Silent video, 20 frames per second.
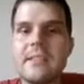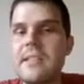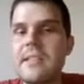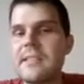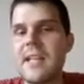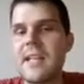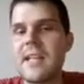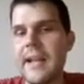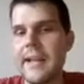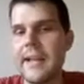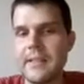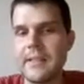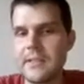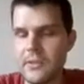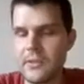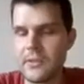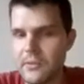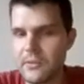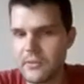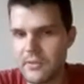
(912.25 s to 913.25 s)
decide
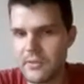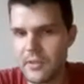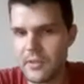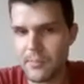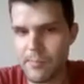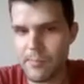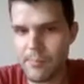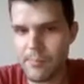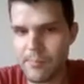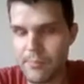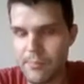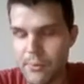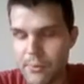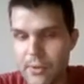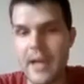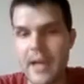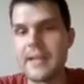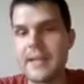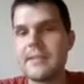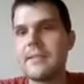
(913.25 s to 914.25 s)
the
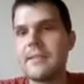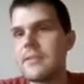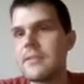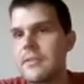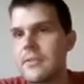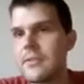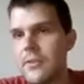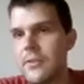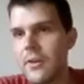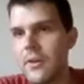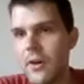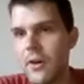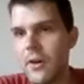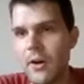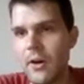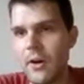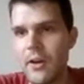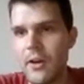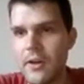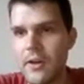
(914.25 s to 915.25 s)
price
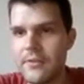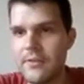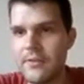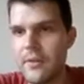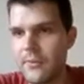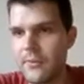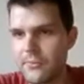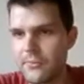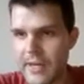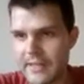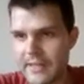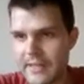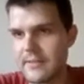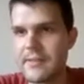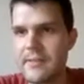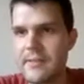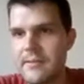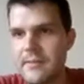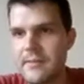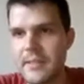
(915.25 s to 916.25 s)
or of
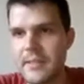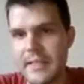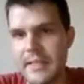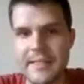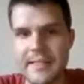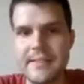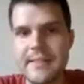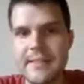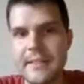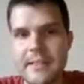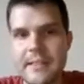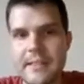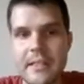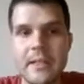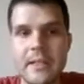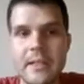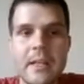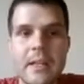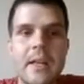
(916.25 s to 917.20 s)
rents in the city.